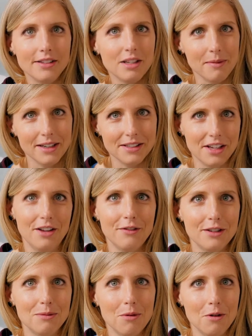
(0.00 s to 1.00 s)
see myself
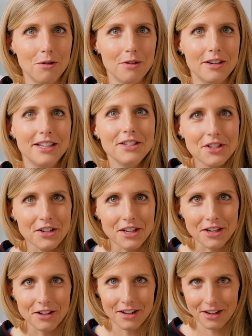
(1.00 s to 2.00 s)
as both an
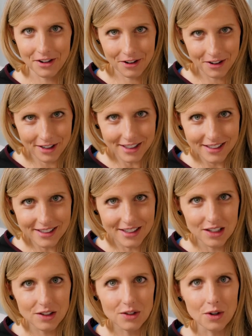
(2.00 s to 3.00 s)
engineer and an artist,
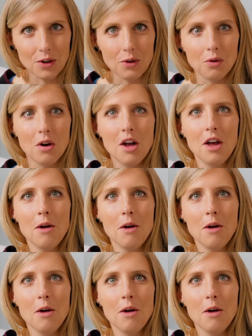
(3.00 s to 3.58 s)
and so